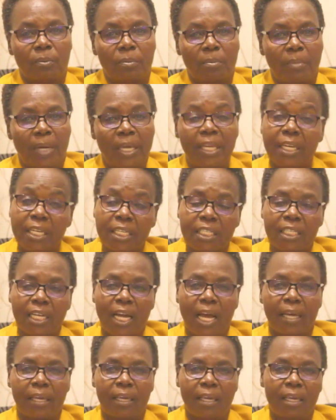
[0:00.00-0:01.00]
by nature
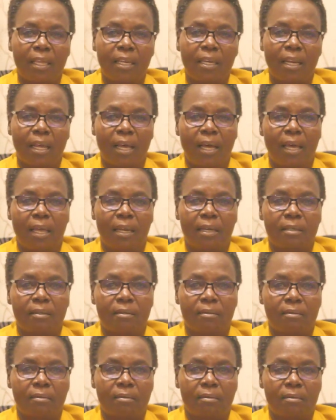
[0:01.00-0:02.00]
again, and
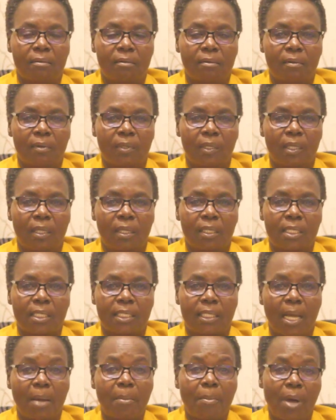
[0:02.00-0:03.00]

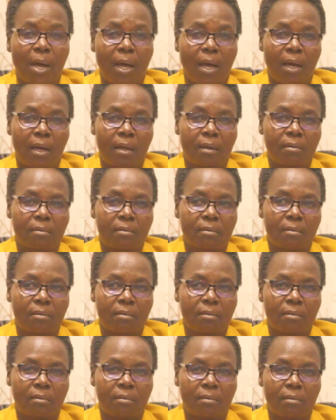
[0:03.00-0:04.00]
some
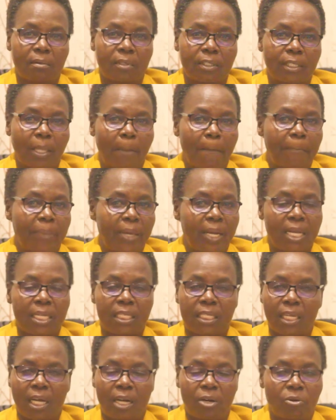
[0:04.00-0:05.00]

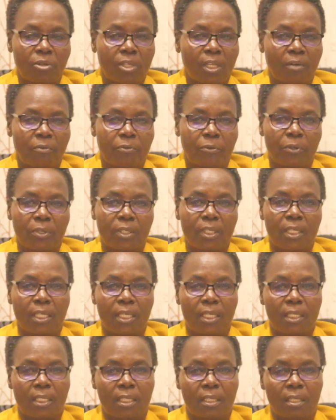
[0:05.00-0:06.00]
parents cannot afford
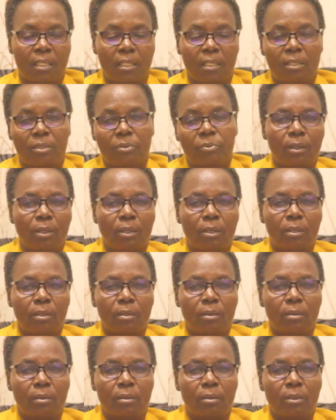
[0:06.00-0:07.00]
these things.
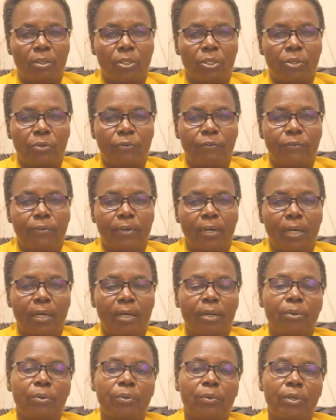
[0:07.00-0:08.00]
So
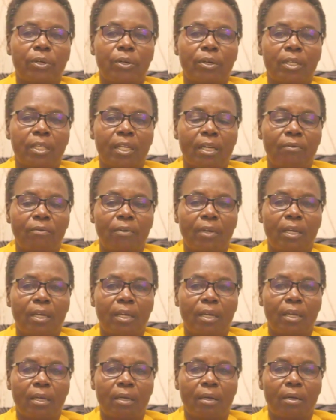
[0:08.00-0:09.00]
far, we don't have
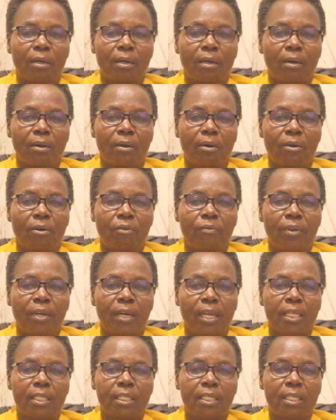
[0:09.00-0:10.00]
any
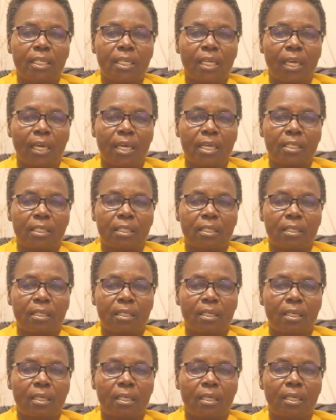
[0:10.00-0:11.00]
COVID-19
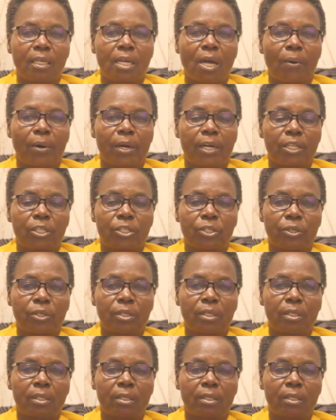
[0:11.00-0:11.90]
case in our region,